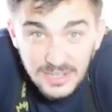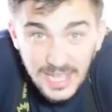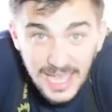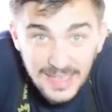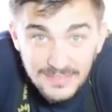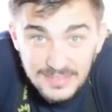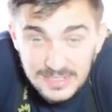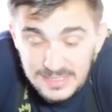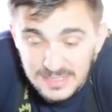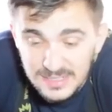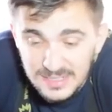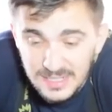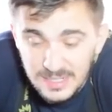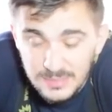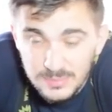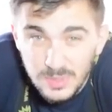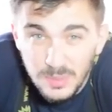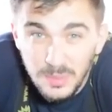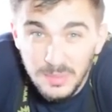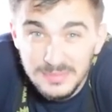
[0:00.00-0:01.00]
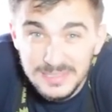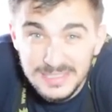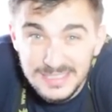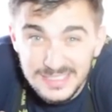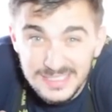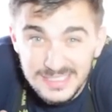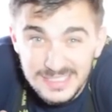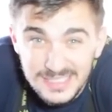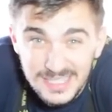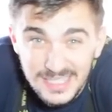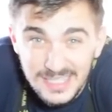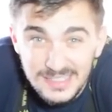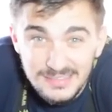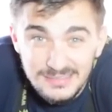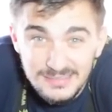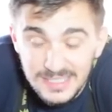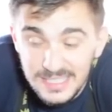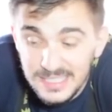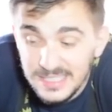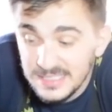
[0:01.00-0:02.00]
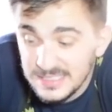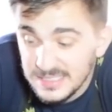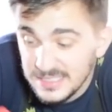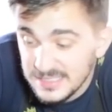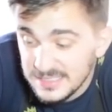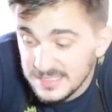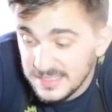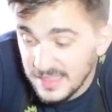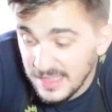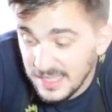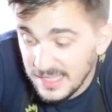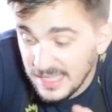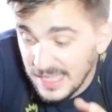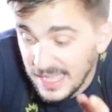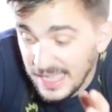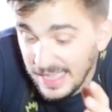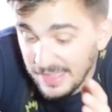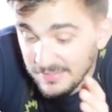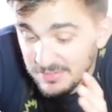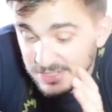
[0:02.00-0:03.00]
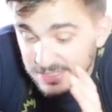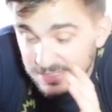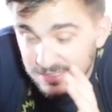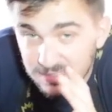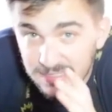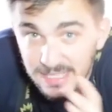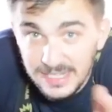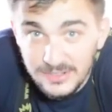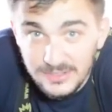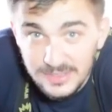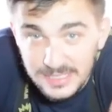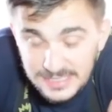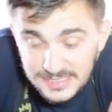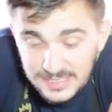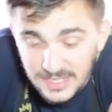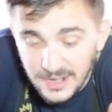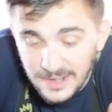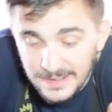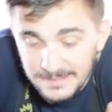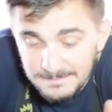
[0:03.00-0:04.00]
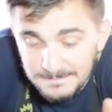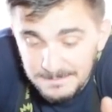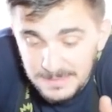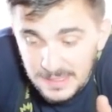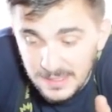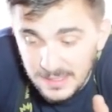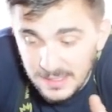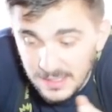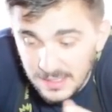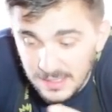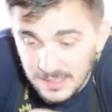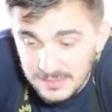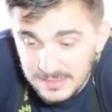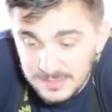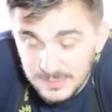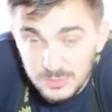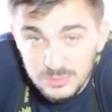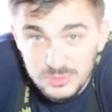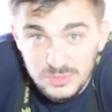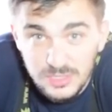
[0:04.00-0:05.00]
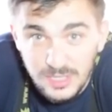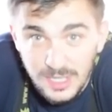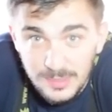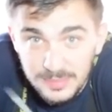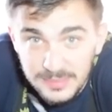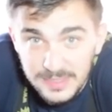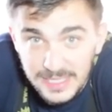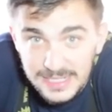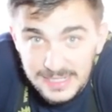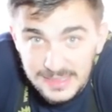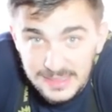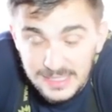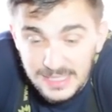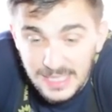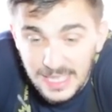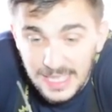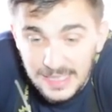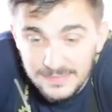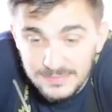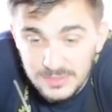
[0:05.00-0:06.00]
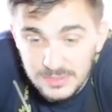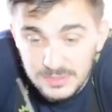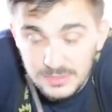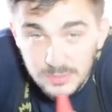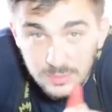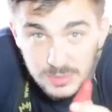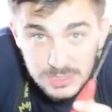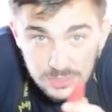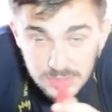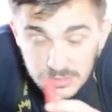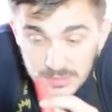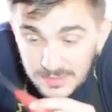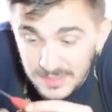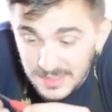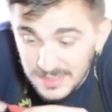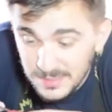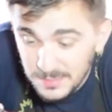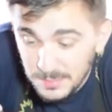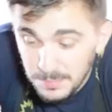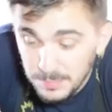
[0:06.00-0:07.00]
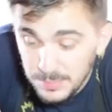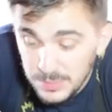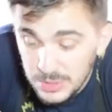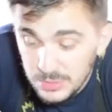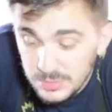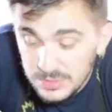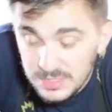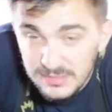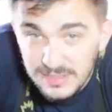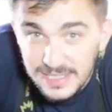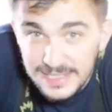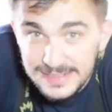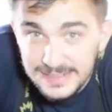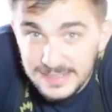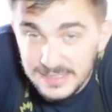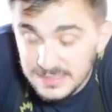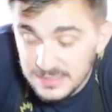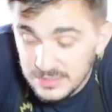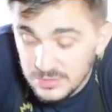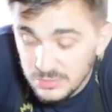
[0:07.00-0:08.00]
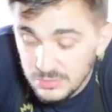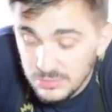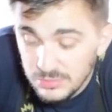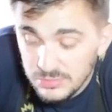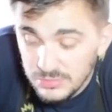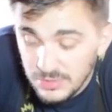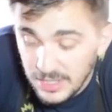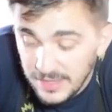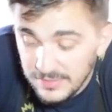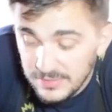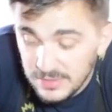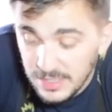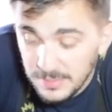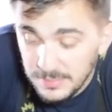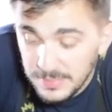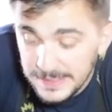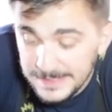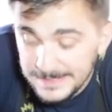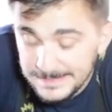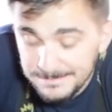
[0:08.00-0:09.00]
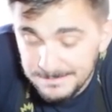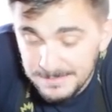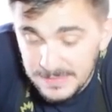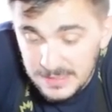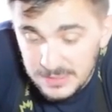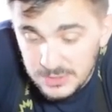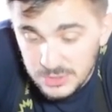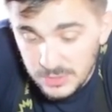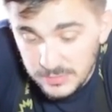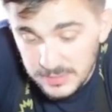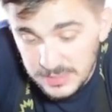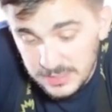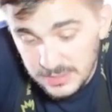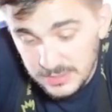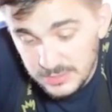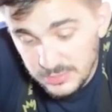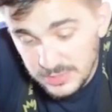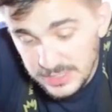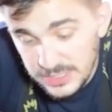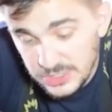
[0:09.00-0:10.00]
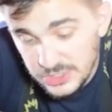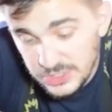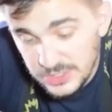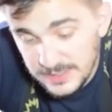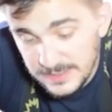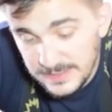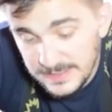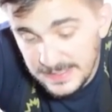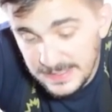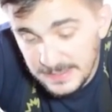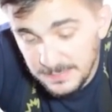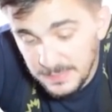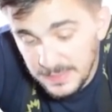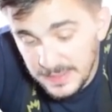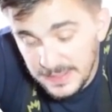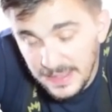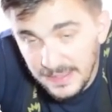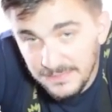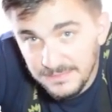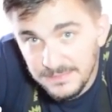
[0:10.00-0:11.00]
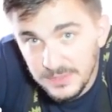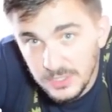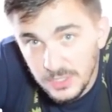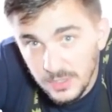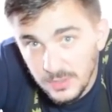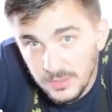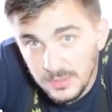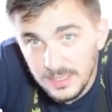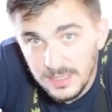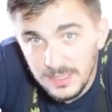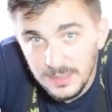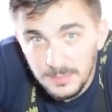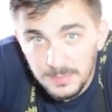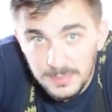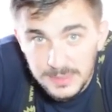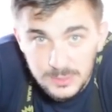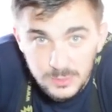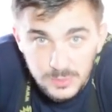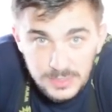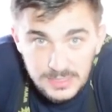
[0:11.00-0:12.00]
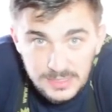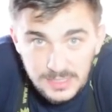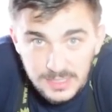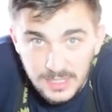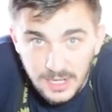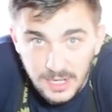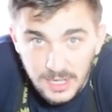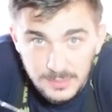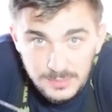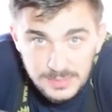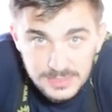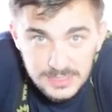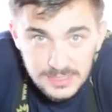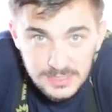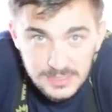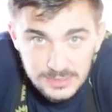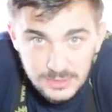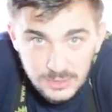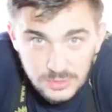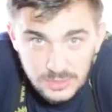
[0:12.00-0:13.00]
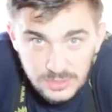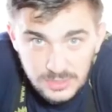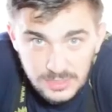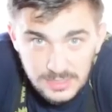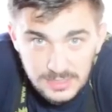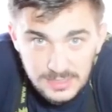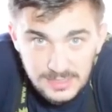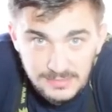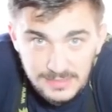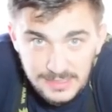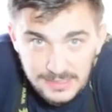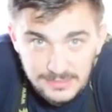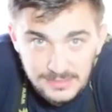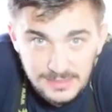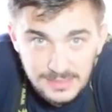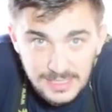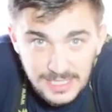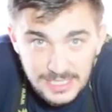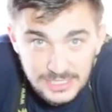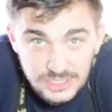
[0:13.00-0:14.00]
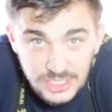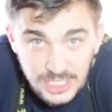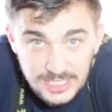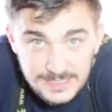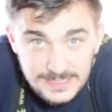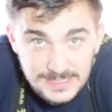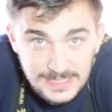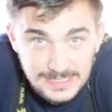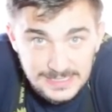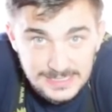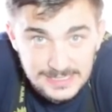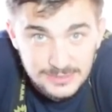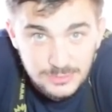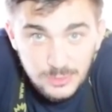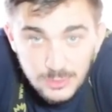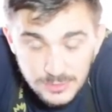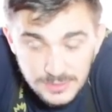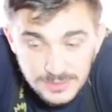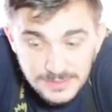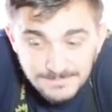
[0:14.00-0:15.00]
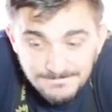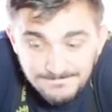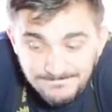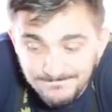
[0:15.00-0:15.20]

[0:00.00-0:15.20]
you have it. Probably the single easiest thing I ever did on this car. The most complicated thing I had to do was to mutilate the screwdriver a bit so it could reach deep enough, you know, between the carbs to turn the little adjusting screws.